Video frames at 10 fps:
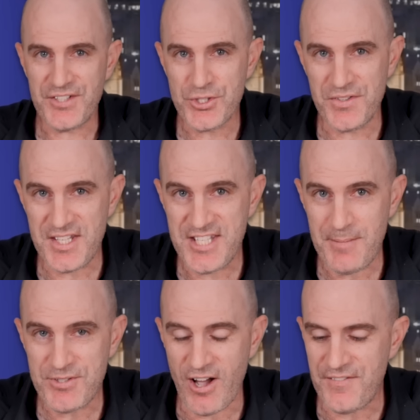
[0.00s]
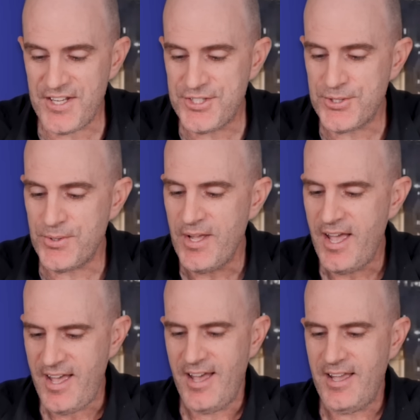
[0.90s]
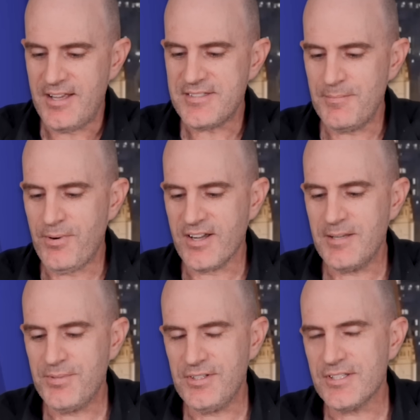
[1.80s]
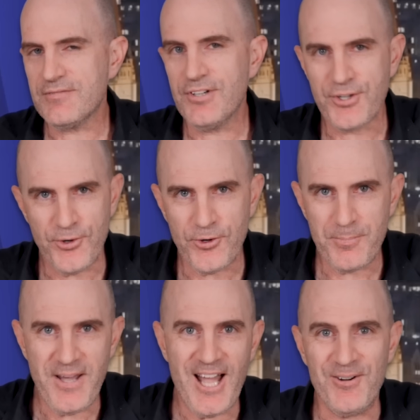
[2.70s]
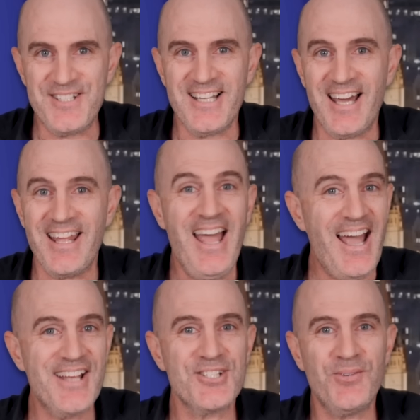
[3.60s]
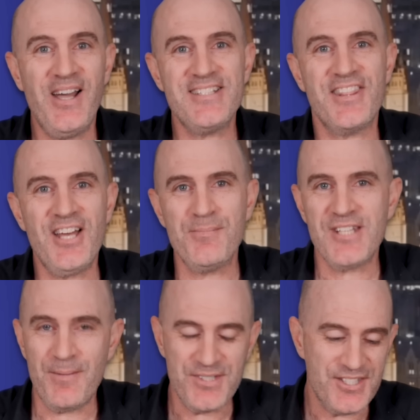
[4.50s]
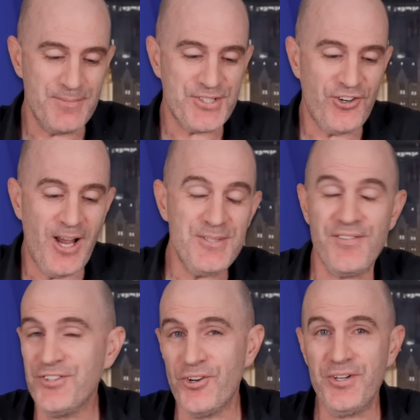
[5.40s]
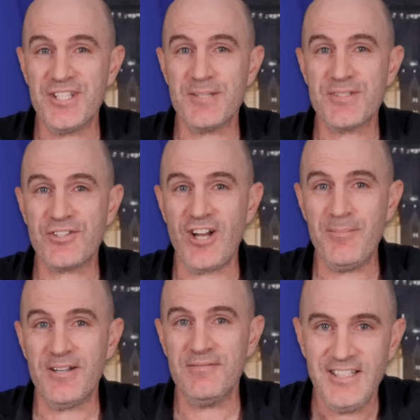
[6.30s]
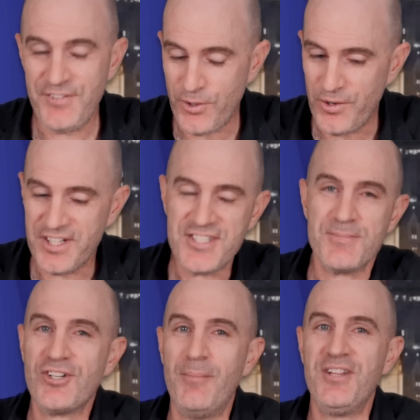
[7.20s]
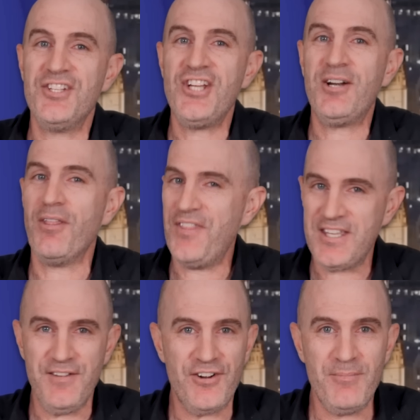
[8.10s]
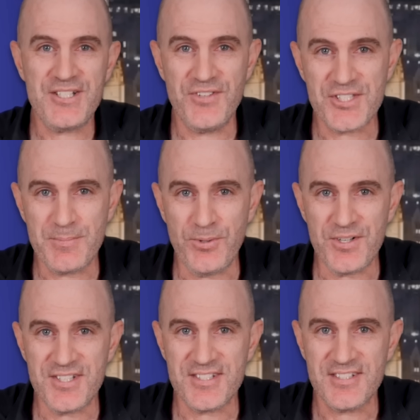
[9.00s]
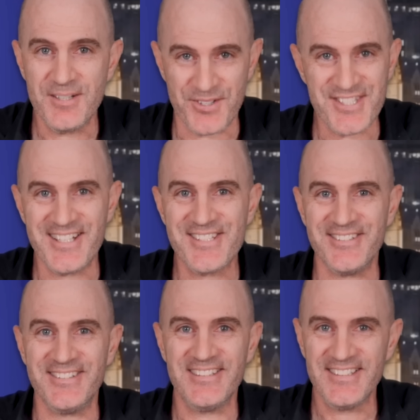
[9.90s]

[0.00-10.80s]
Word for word: you've enjoyed the deep dive into how some bike computers record power data. As always, thumbs ups, subscribes if you're not already a subscriber. If you're already a subscriber to the channel, thank you very much for your support, and we'll see you soon.